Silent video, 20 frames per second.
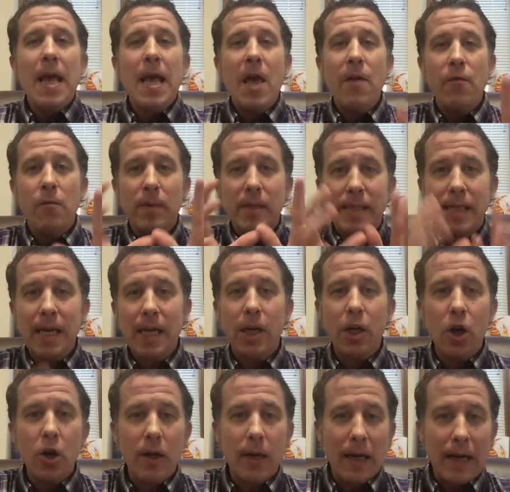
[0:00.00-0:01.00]
If a
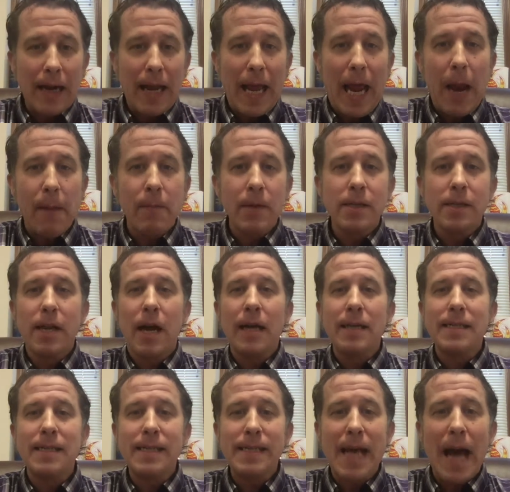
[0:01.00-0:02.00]
particular claim does
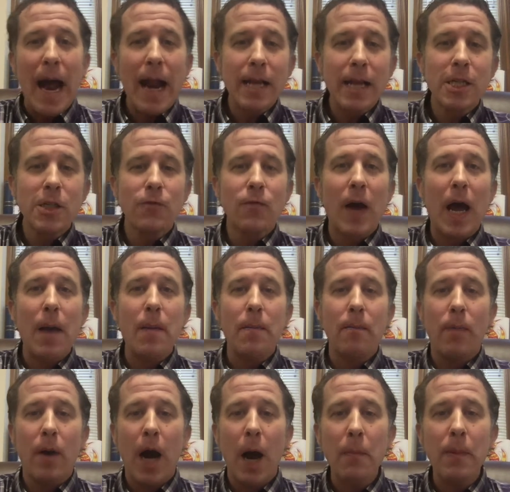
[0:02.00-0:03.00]
not satisfy
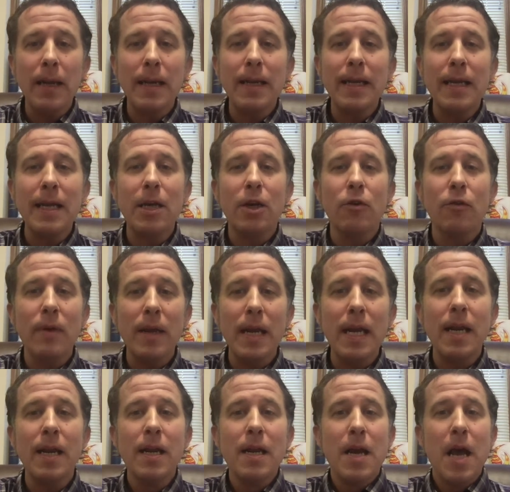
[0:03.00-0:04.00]
publicly
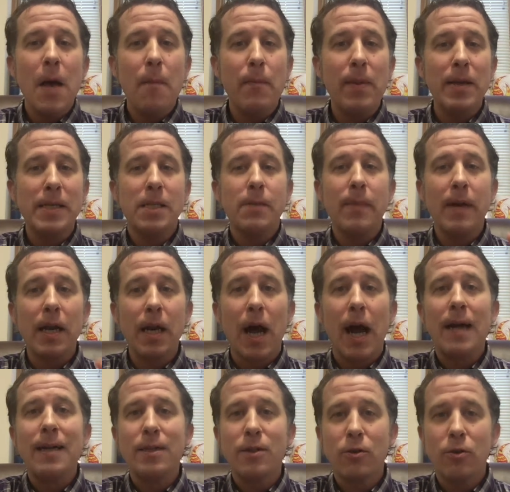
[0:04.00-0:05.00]
agreed
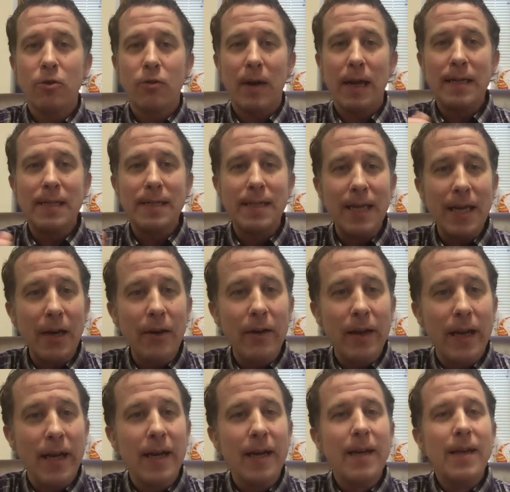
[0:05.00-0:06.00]
epistemological
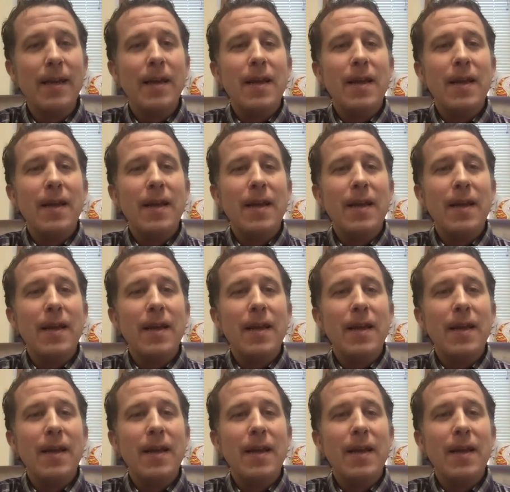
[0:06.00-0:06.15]
criteria,